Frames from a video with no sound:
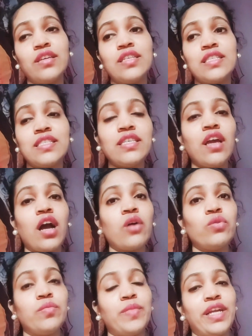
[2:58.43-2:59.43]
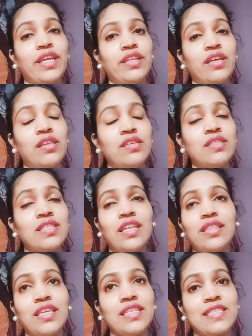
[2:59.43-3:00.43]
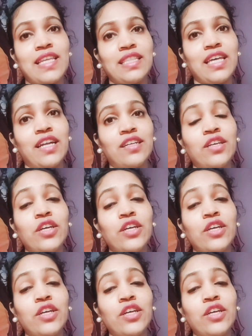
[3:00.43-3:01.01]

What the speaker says: see how the material is and things like that,